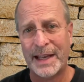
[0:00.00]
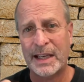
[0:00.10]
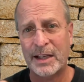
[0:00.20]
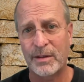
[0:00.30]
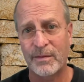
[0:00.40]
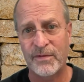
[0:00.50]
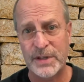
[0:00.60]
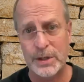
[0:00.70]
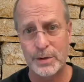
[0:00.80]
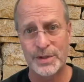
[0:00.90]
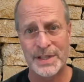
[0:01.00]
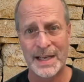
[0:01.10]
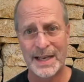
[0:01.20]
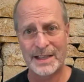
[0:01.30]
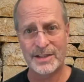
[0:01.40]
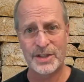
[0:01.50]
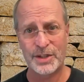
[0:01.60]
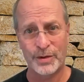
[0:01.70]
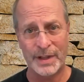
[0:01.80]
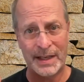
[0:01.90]
they can infuse into
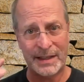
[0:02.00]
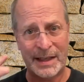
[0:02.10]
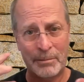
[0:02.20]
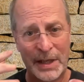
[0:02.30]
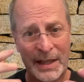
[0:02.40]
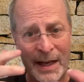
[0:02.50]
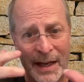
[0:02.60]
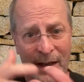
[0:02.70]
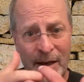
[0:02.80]
you, that it can be